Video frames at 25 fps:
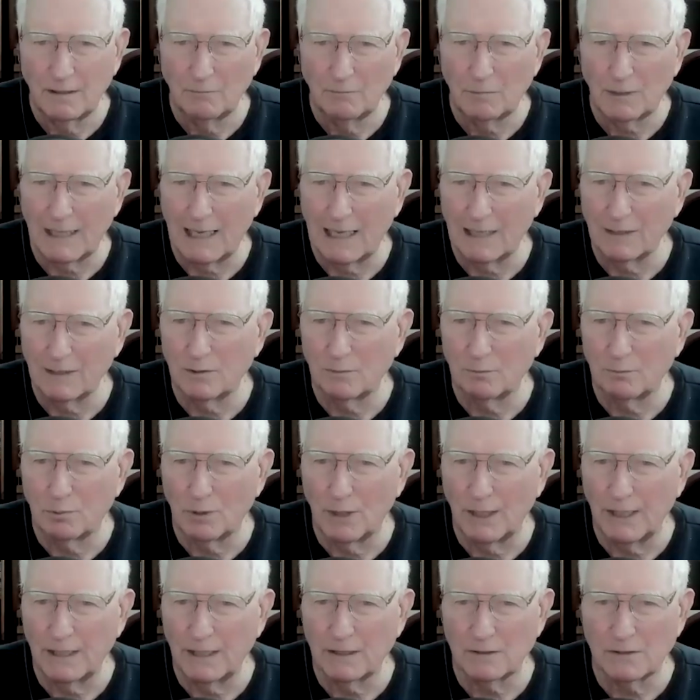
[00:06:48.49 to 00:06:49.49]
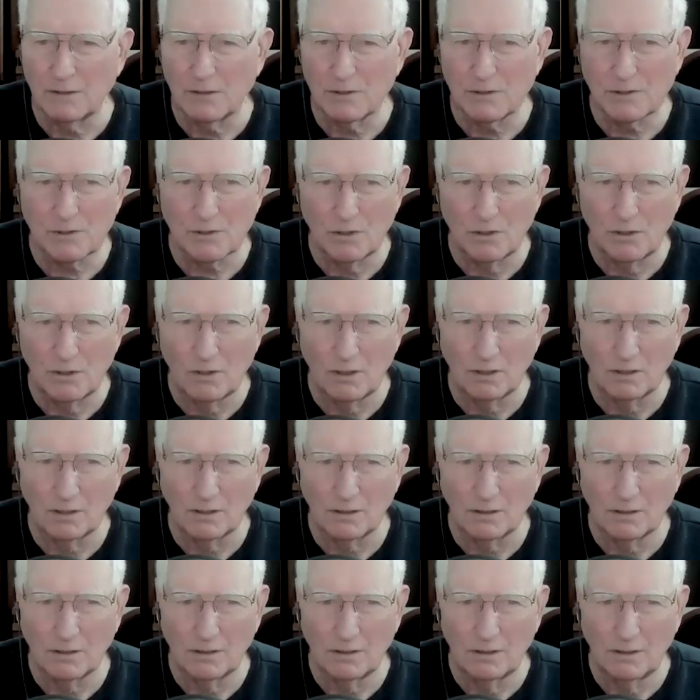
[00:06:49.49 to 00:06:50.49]
but had to break into song
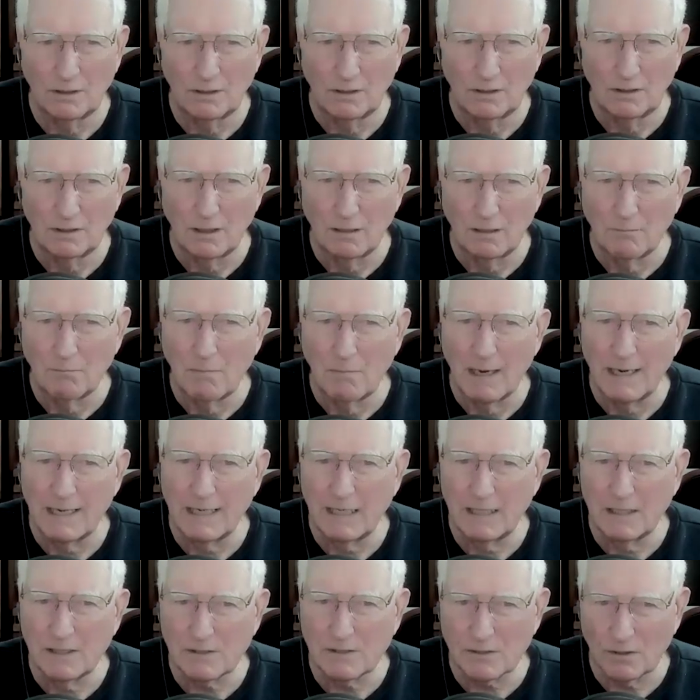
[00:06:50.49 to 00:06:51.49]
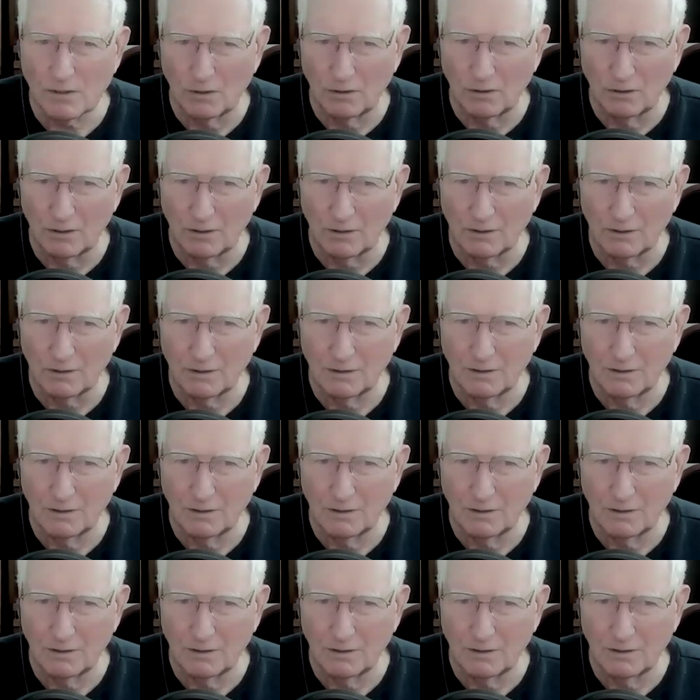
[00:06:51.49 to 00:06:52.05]
mighty song